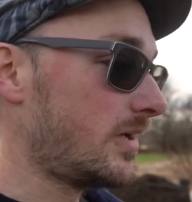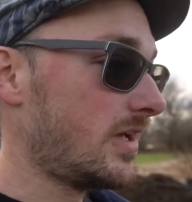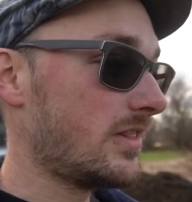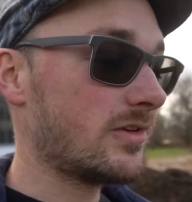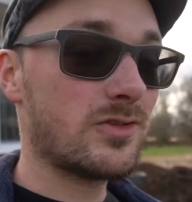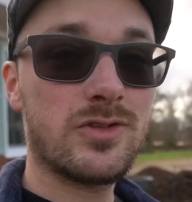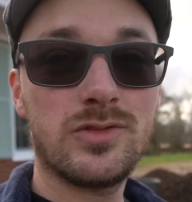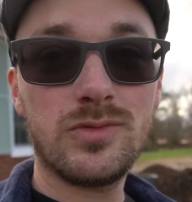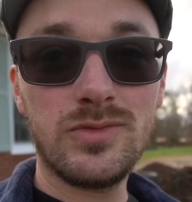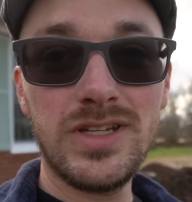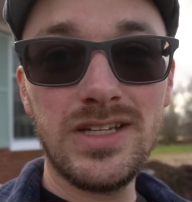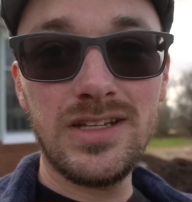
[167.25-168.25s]
there's
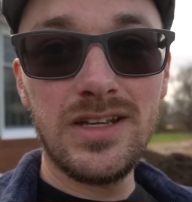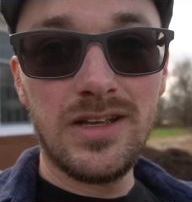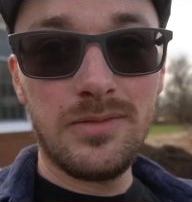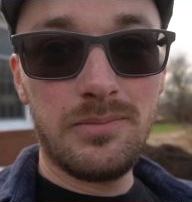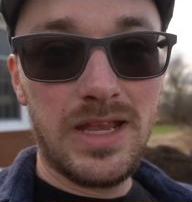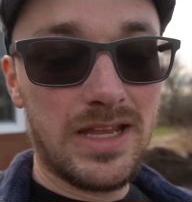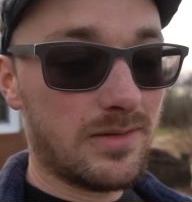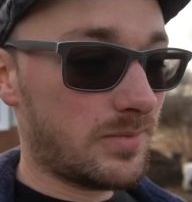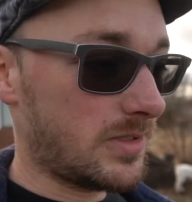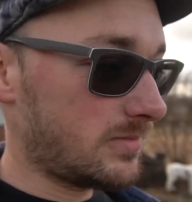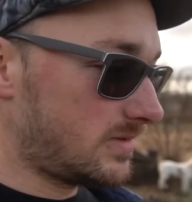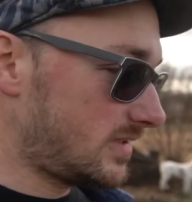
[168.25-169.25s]
three main
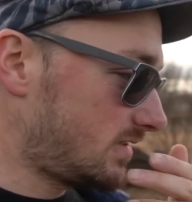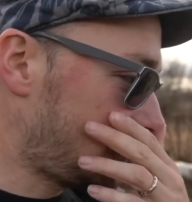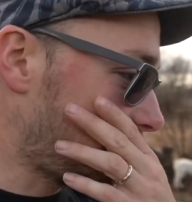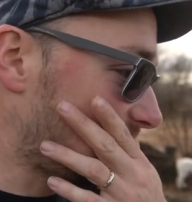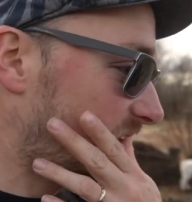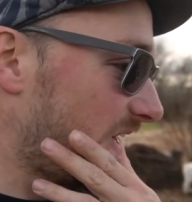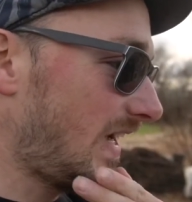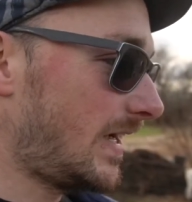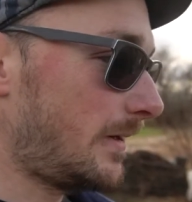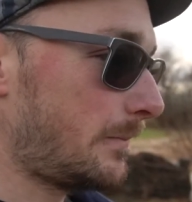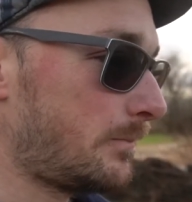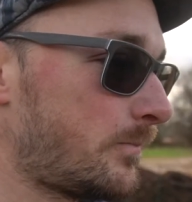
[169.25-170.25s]
purposes here.
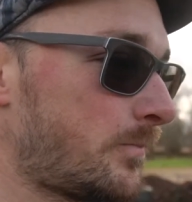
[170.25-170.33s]
So